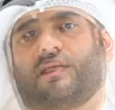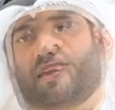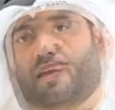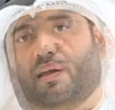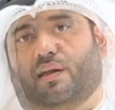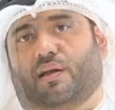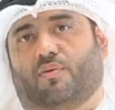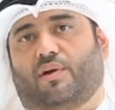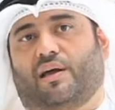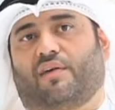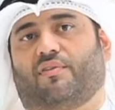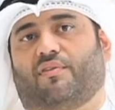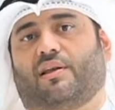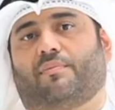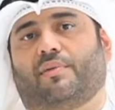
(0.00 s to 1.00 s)
We
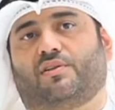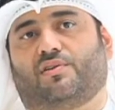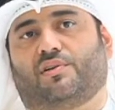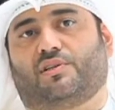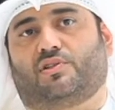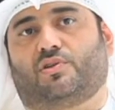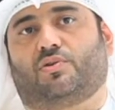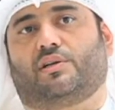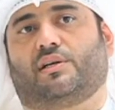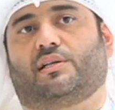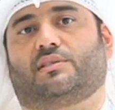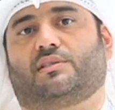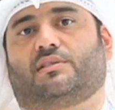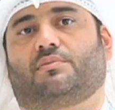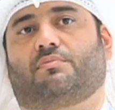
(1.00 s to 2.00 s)
have elementary
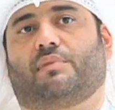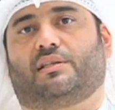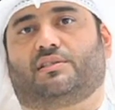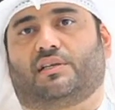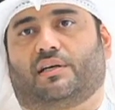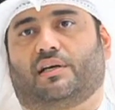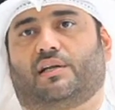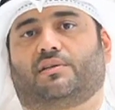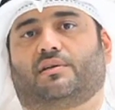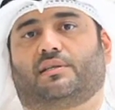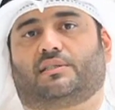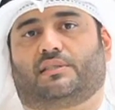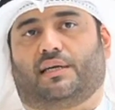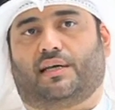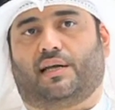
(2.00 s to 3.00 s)
students, mid-secondary,
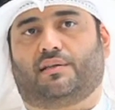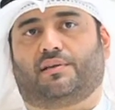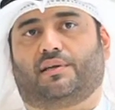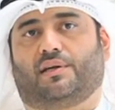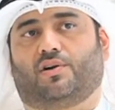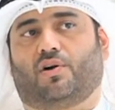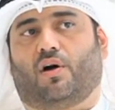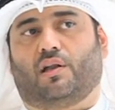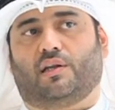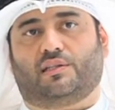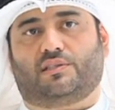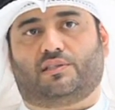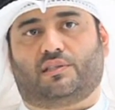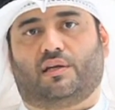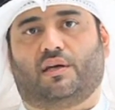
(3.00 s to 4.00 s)
secondary,
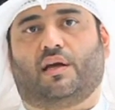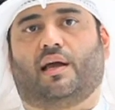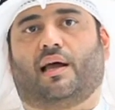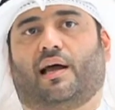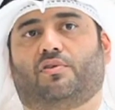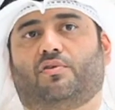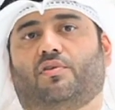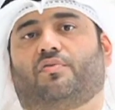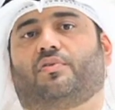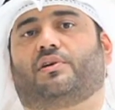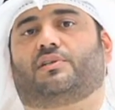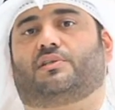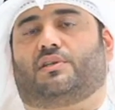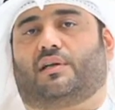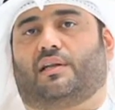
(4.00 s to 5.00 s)
college, and
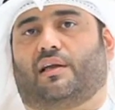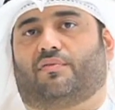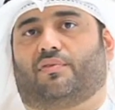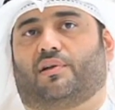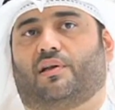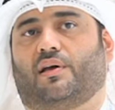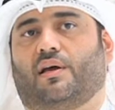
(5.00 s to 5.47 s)
university level.